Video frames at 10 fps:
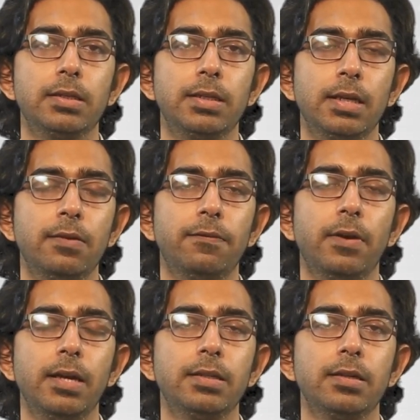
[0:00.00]

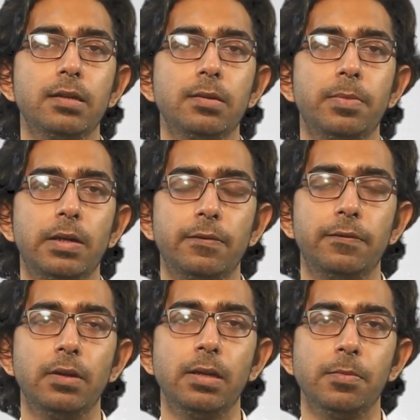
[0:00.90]
signify certain
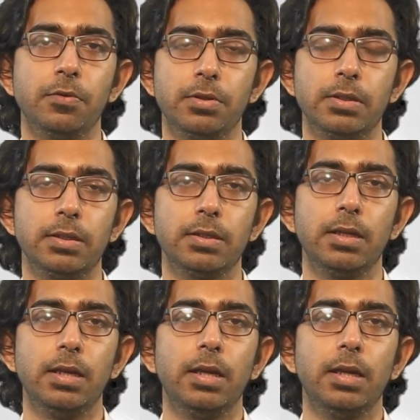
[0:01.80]
powerful emotions.